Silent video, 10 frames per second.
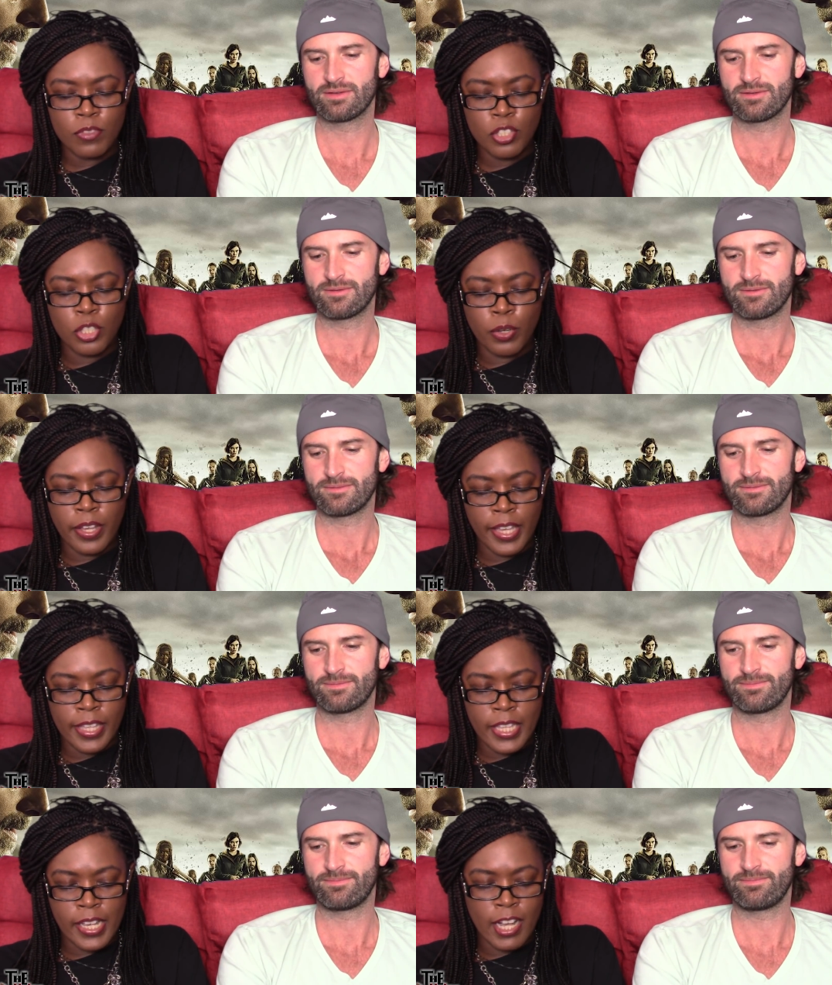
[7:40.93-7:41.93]
Speaker 1: So
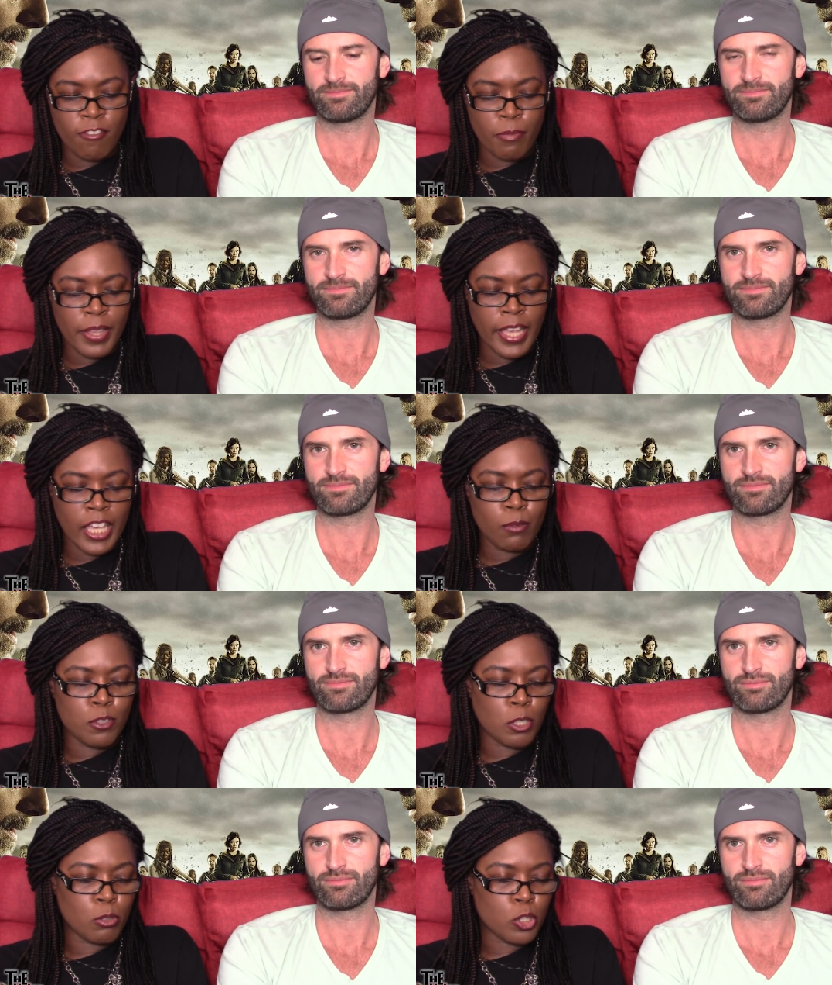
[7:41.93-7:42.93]
getting that confirmation, like he
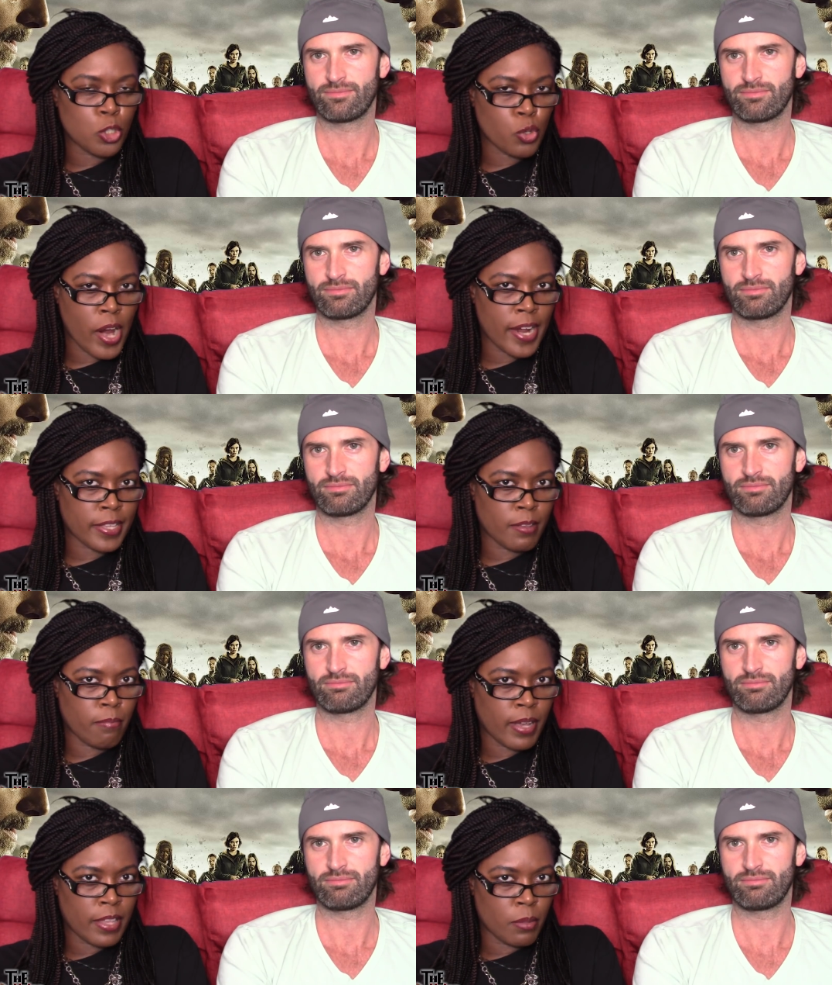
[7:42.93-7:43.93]
was so distracted
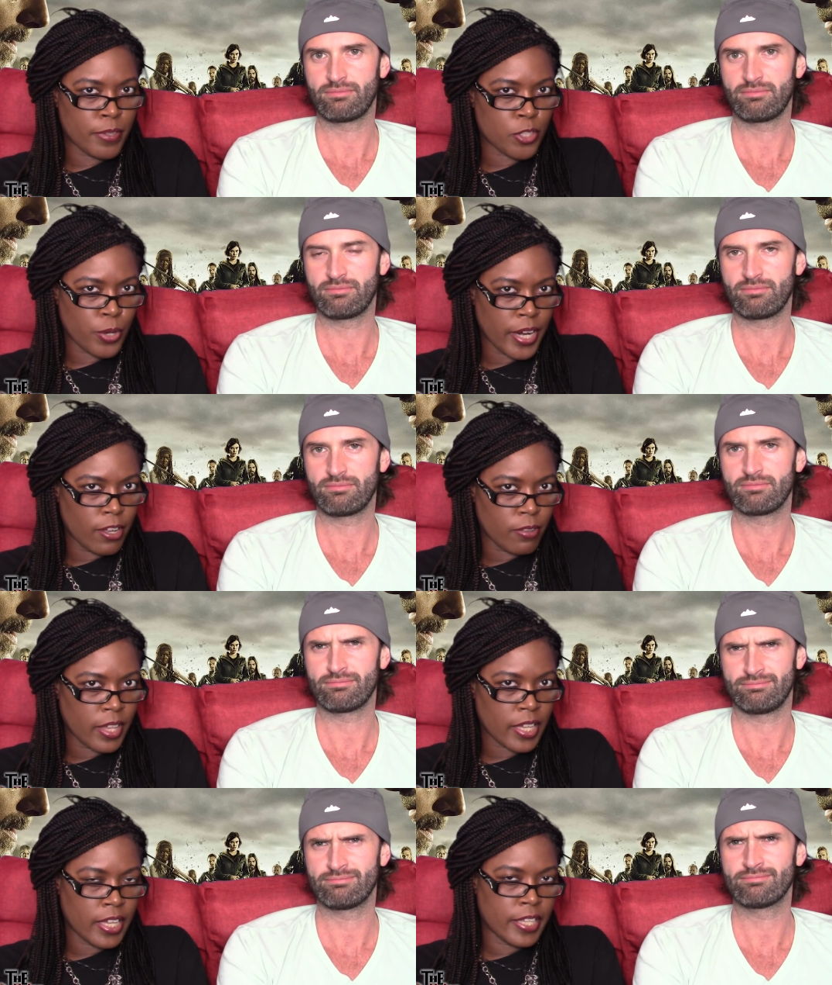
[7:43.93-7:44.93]
by the betrayal
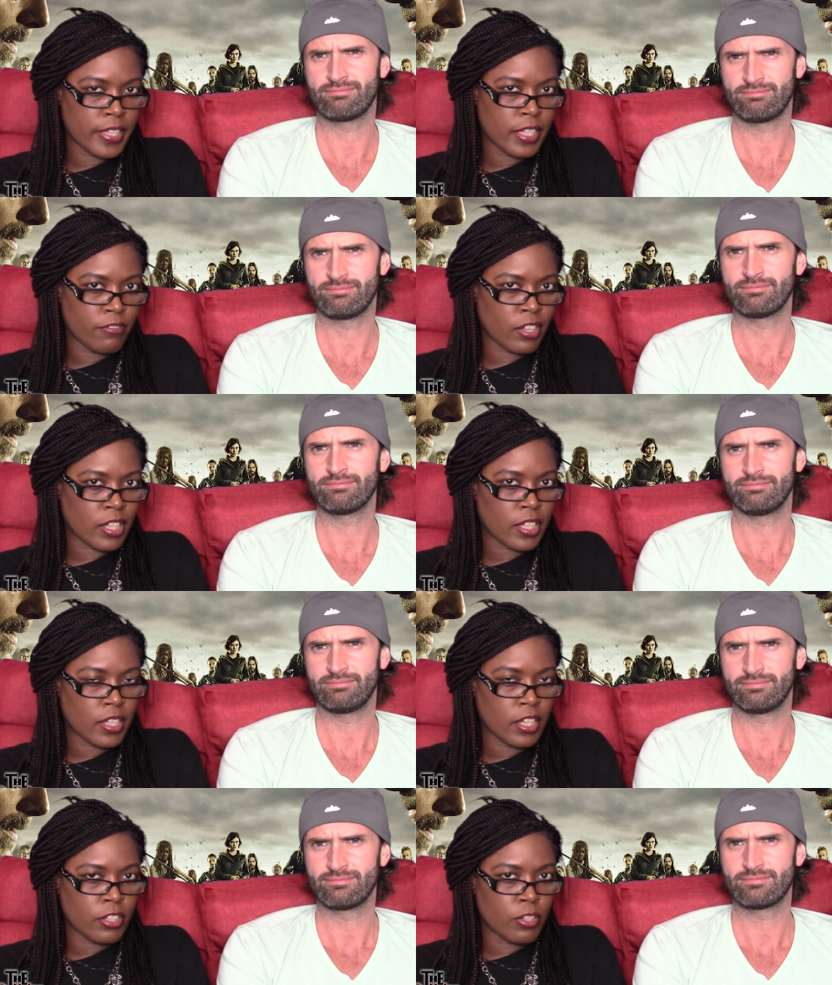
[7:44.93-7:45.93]
that he didn't even
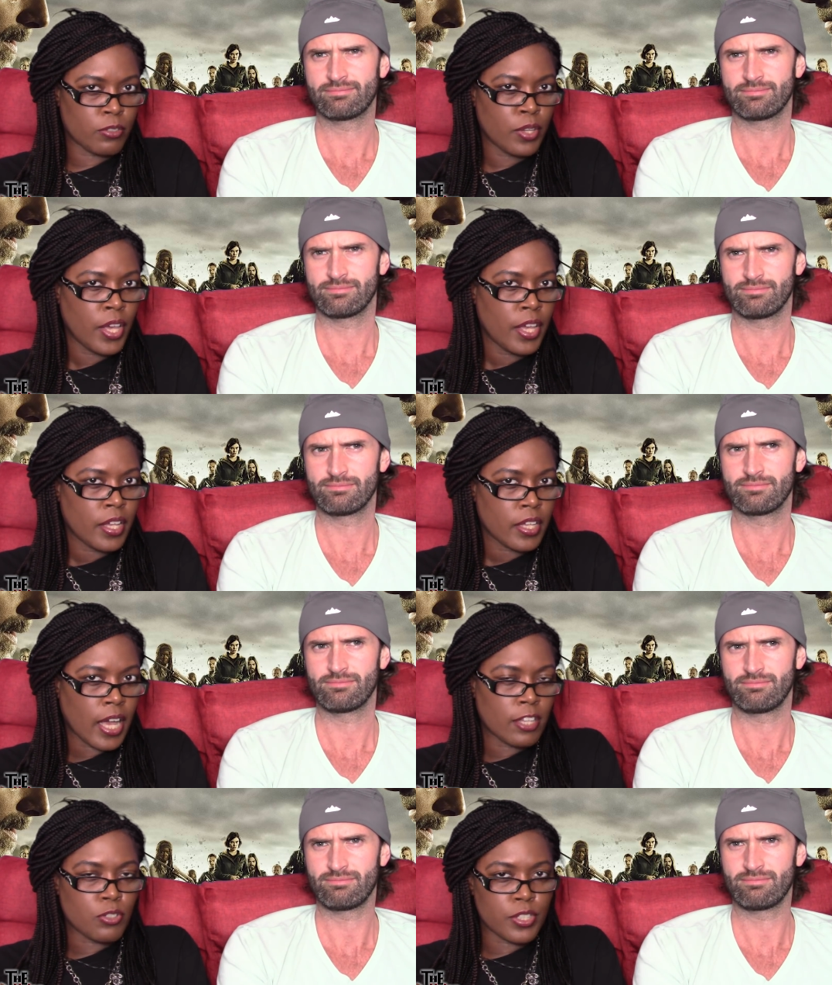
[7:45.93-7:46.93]
you know
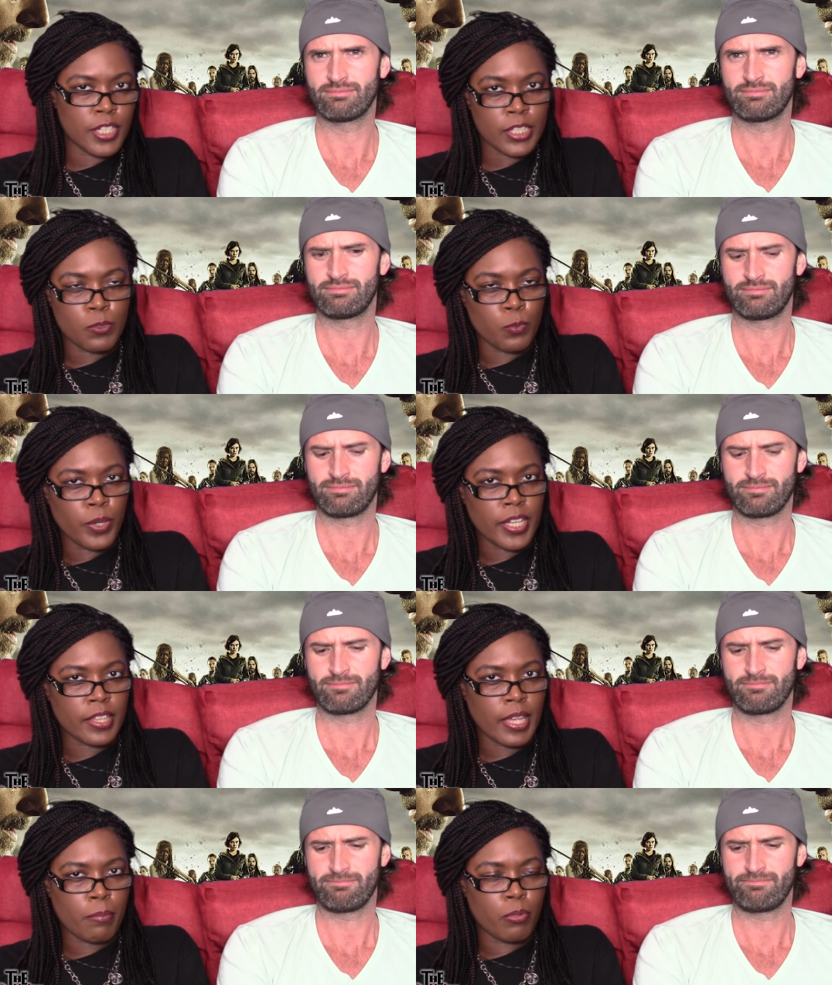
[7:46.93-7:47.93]
contradict Rick
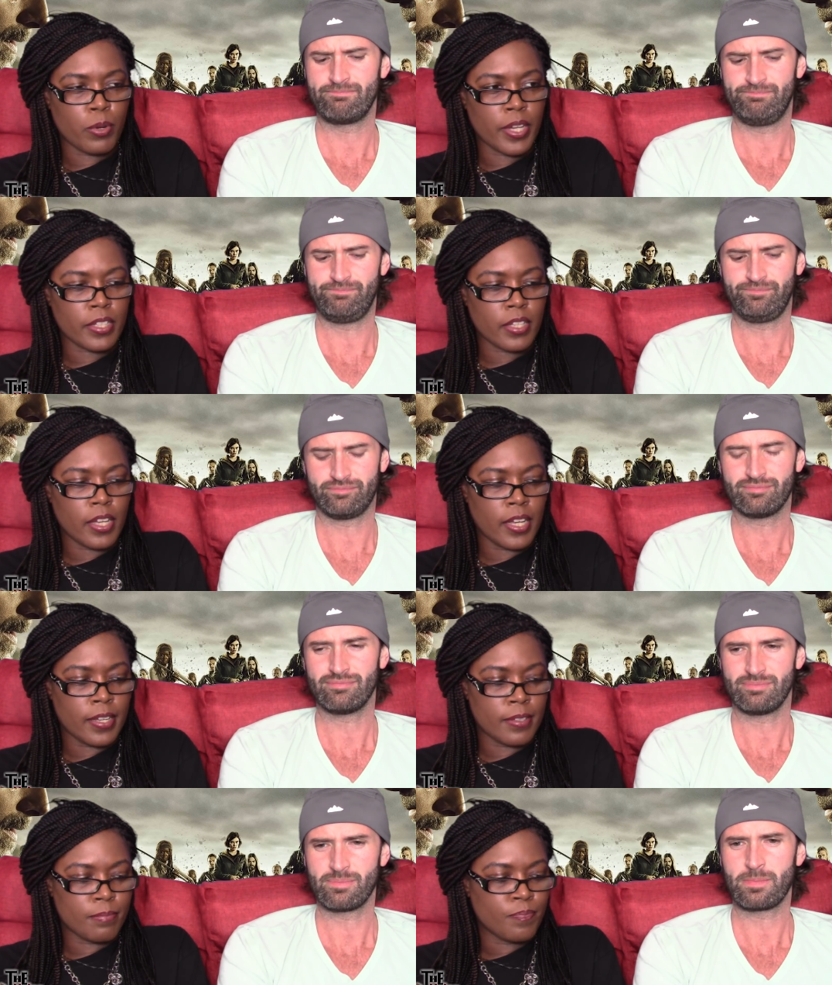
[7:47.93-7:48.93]
at that point.
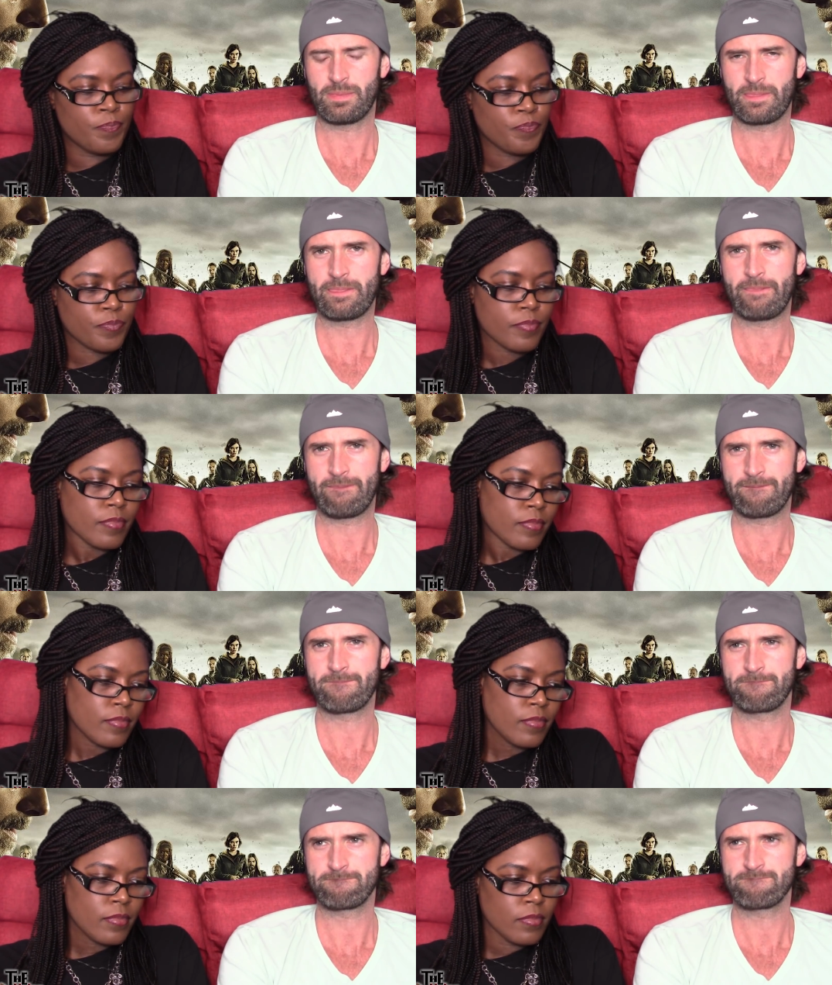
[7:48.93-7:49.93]
Um,
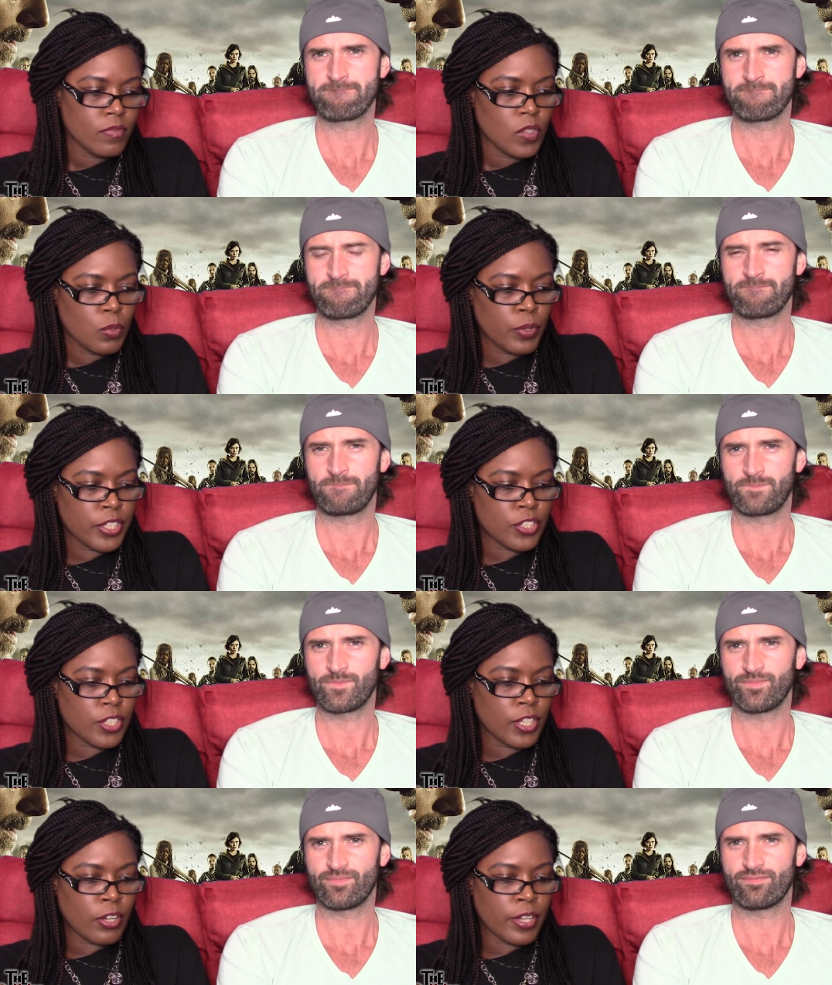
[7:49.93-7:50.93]
which
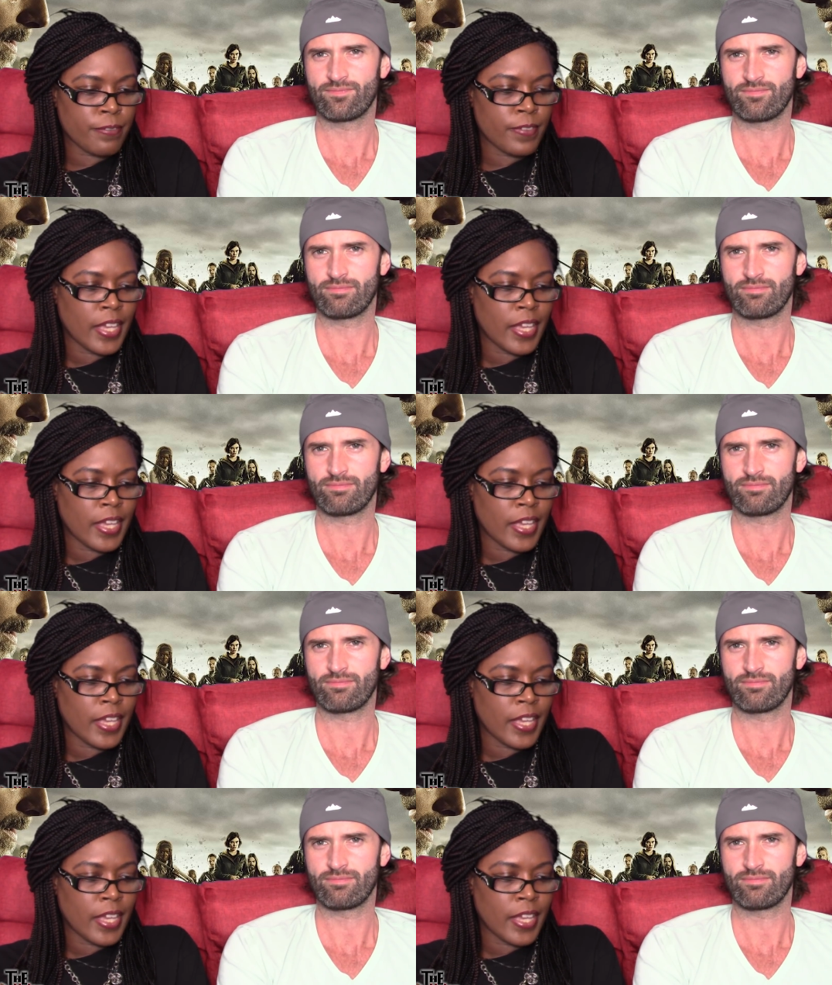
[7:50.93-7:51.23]
you know, if